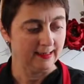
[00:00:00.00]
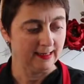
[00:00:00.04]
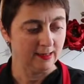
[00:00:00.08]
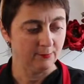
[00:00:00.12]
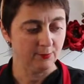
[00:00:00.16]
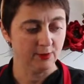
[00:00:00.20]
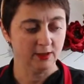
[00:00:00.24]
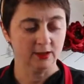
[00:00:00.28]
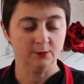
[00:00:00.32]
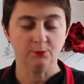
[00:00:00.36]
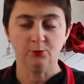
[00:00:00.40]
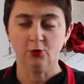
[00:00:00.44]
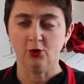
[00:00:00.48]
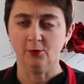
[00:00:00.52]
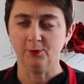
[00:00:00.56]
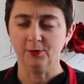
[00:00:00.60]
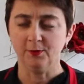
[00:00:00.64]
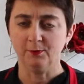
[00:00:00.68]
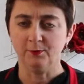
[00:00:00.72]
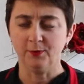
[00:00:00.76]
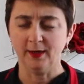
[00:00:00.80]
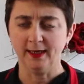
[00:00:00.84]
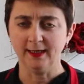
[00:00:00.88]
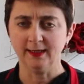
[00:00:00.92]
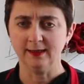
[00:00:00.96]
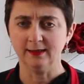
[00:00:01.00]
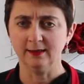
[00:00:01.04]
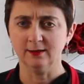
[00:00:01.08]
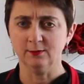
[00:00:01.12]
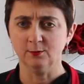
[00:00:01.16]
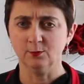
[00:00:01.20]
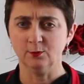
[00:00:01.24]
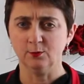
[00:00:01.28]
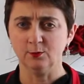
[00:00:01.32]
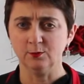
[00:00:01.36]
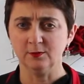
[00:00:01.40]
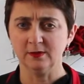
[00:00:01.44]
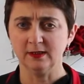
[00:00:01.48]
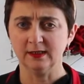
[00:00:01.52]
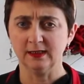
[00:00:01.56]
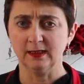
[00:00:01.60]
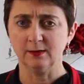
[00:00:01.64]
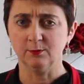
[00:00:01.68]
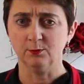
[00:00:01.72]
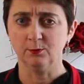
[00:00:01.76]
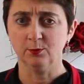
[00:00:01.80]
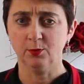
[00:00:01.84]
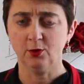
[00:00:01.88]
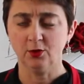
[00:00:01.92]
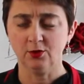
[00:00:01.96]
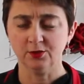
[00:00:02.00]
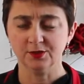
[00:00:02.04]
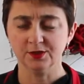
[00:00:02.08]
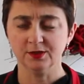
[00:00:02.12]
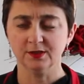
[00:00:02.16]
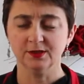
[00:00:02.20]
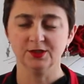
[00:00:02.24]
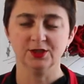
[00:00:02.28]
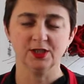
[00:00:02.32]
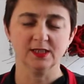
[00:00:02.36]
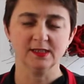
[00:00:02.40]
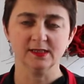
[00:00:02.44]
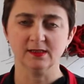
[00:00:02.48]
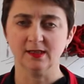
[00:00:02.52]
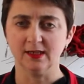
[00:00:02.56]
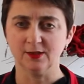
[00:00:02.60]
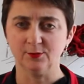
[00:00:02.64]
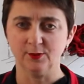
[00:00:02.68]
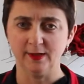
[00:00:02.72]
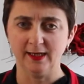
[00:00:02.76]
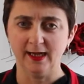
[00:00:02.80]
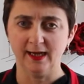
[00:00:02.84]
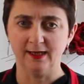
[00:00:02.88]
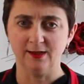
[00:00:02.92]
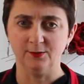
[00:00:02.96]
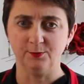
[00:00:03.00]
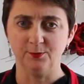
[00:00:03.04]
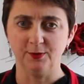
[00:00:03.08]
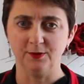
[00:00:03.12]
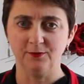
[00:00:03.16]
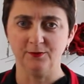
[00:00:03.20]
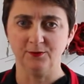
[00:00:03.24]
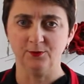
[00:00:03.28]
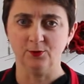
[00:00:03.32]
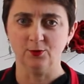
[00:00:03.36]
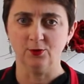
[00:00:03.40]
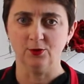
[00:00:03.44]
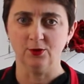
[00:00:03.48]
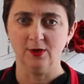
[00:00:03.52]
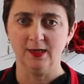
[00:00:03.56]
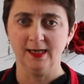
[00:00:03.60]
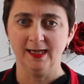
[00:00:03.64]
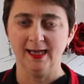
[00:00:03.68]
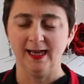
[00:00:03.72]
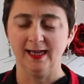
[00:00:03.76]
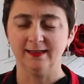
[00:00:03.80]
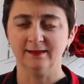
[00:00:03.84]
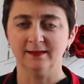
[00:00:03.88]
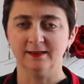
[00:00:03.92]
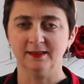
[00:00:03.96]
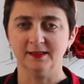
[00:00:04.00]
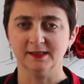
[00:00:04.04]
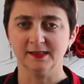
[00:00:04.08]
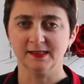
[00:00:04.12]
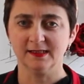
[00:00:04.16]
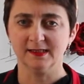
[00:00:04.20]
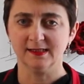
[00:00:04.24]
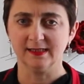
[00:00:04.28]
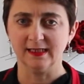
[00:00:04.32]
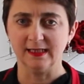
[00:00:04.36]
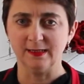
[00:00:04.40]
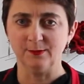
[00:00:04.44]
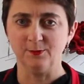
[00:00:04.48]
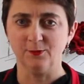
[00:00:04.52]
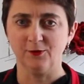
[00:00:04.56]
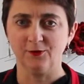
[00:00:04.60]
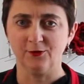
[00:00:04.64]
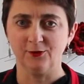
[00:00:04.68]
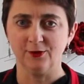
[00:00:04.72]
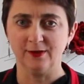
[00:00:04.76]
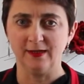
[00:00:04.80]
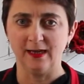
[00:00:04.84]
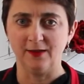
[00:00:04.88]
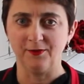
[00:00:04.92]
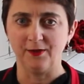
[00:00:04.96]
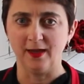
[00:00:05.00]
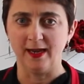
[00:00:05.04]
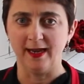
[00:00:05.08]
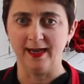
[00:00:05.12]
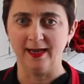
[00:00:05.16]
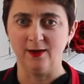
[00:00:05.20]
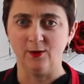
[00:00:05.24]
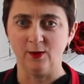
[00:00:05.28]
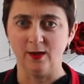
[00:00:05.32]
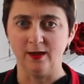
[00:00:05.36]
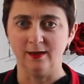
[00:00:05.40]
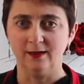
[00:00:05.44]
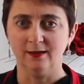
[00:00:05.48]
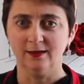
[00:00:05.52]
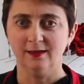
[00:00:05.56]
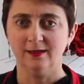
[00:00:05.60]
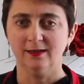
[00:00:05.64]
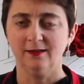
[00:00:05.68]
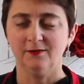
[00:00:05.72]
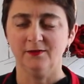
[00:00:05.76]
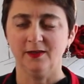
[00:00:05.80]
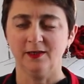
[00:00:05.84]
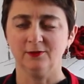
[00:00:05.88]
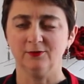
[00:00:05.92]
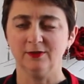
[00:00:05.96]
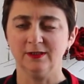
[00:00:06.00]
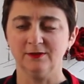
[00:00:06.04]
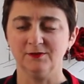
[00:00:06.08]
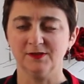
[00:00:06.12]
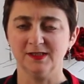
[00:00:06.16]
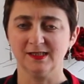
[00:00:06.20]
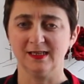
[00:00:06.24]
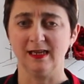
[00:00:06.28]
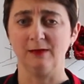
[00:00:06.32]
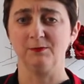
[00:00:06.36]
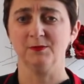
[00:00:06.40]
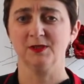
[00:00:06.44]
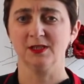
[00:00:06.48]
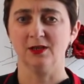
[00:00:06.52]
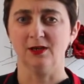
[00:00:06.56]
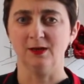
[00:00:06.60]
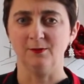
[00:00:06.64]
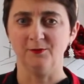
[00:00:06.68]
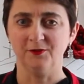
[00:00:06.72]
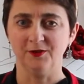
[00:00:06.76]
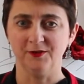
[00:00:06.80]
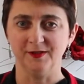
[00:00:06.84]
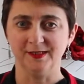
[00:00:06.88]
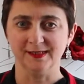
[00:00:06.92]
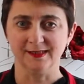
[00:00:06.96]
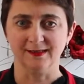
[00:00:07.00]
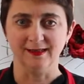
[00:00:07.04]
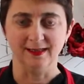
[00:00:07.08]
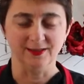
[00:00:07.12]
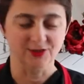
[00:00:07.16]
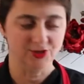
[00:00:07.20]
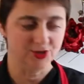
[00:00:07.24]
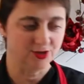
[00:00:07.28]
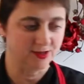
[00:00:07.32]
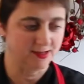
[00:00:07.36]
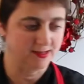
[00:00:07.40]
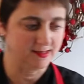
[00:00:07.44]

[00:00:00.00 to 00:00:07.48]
now we're going to pop it back in the pot, just like we had it before, and let it steam for another hour. That'll give some time for this lunch to